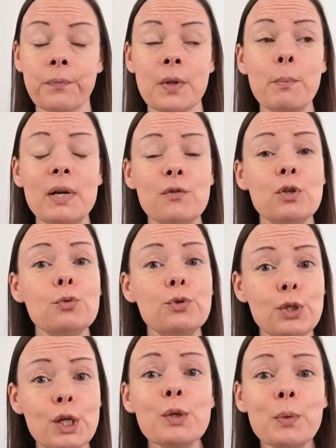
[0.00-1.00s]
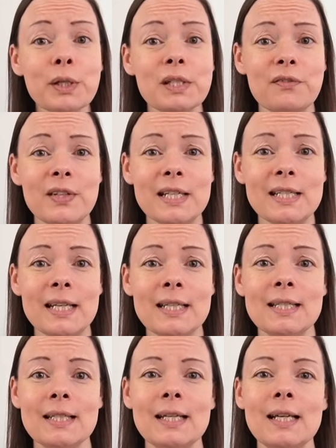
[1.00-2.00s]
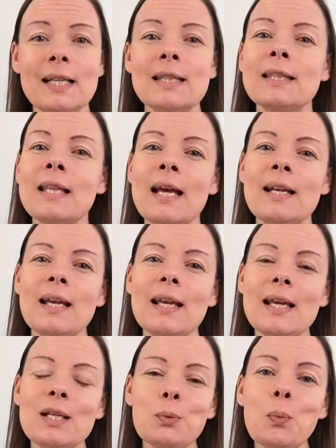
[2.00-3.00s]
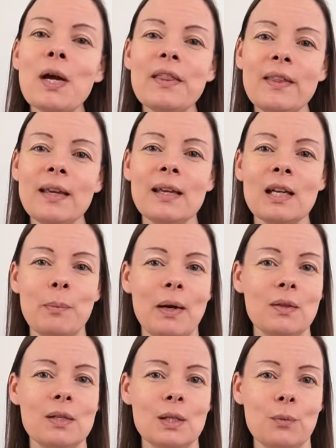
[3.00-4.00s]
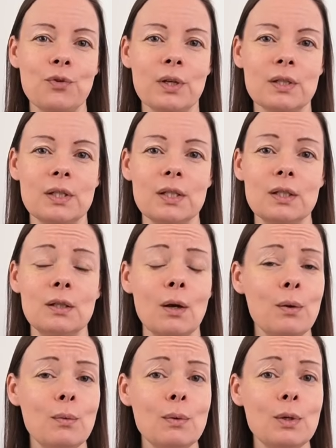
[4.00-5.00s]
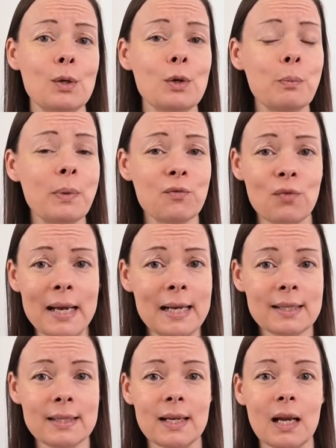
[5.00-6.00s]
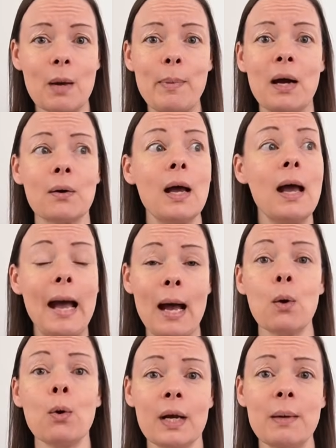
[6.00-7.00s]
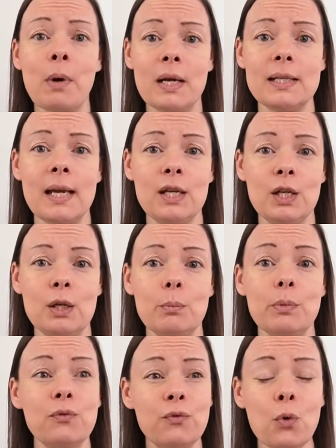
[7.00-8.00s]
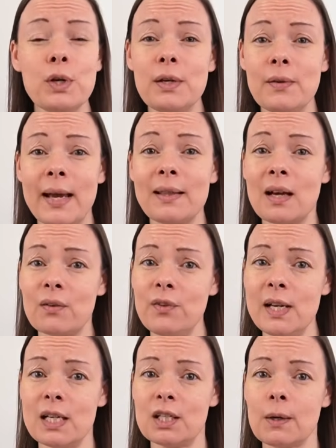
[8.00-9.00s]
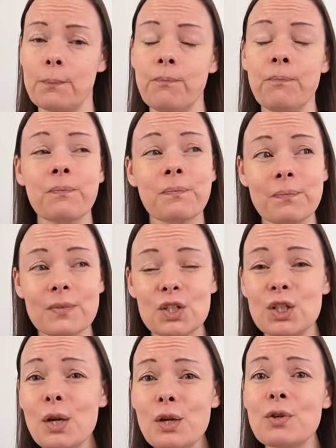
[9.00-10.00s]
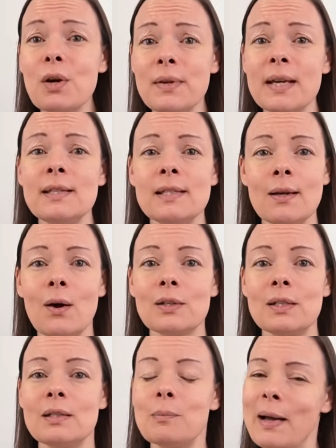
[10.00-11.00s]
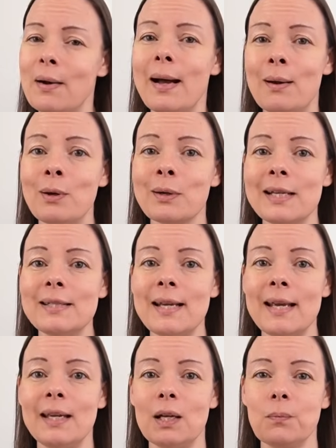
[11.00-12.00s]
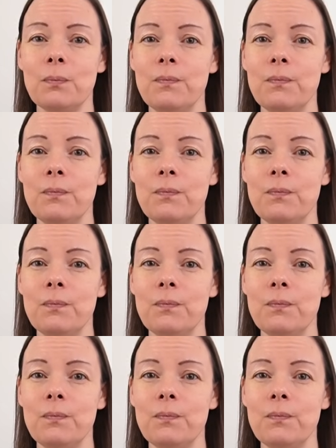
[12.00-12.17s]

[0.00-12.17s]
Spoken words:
But if you do want to finish it, then it's worth thinking about this up front, so you can be realistic about how long it might take you before you get that finish, so you don't get disheartened about how long it's taking.